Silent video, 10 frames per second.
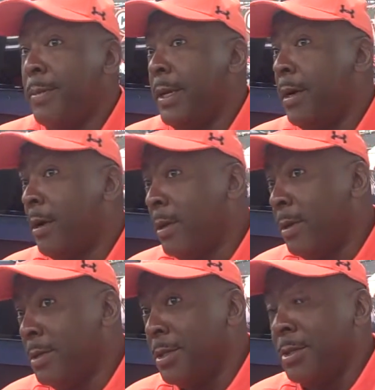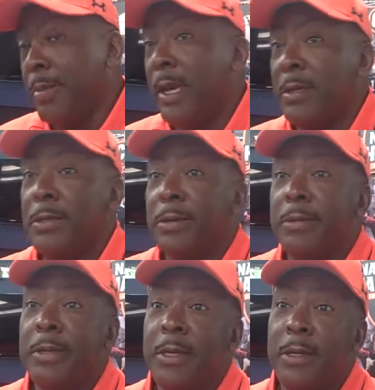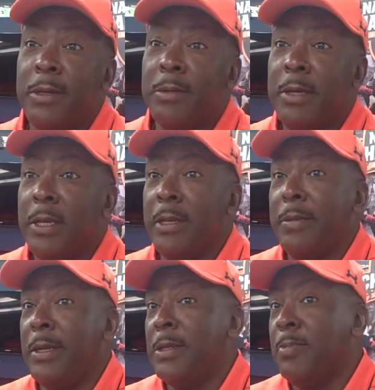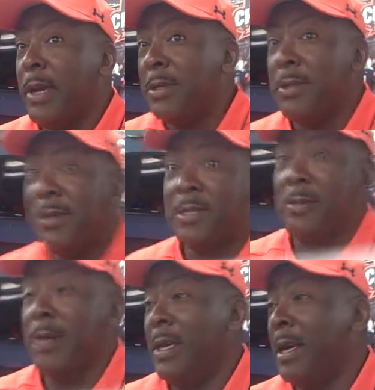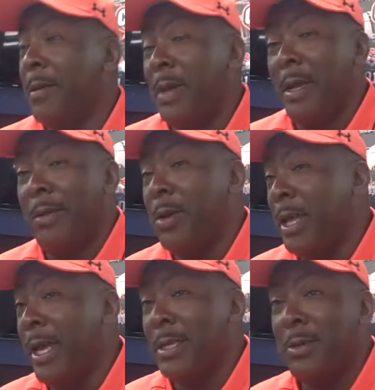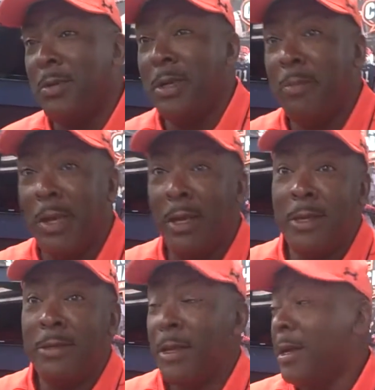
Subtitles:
All those are special. Special to me, you got to ask him what he means.